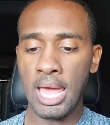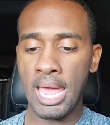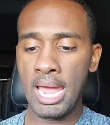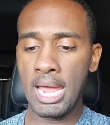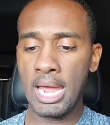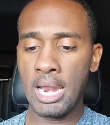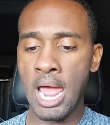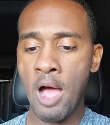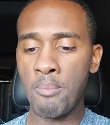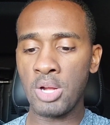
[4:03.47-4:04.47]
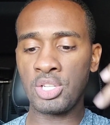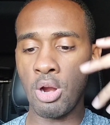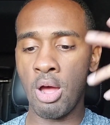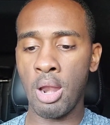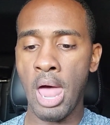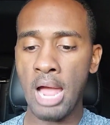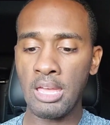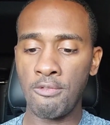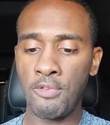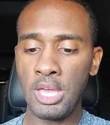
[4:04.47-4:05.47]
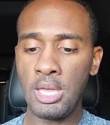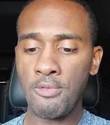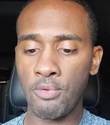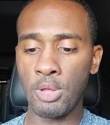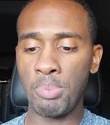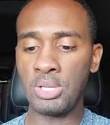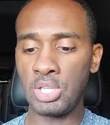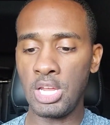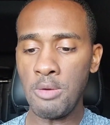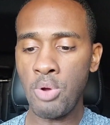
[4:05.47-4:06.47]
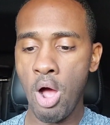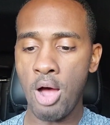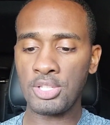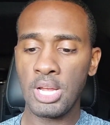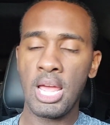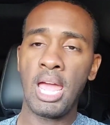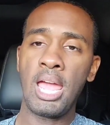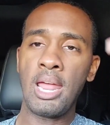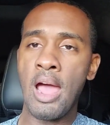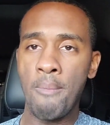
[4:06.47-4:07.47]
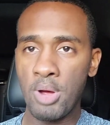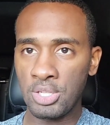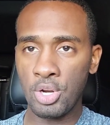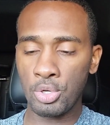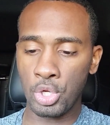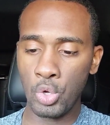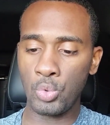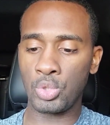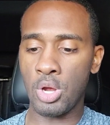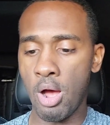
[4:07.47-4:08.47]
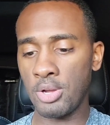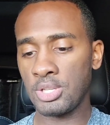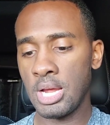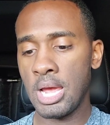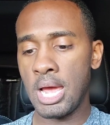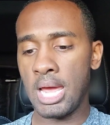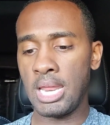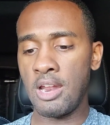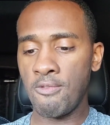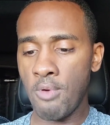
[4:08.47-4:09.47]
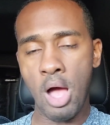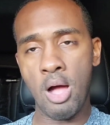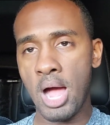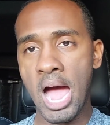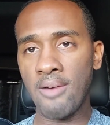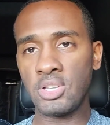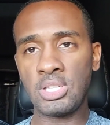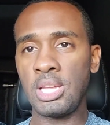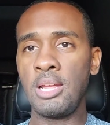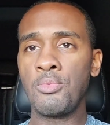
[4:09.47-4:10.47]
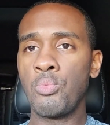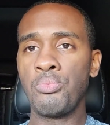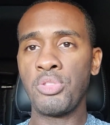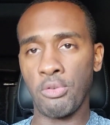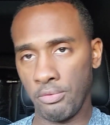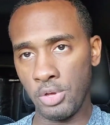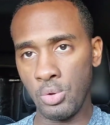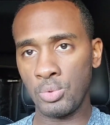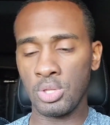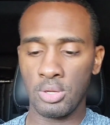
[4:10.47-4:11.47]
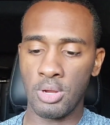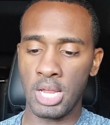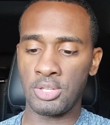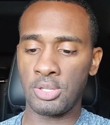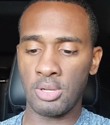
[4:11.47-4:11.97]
and how much their unlocking fee for the PCM cost, and how much their tunes cost. And then obviously the reviews. There's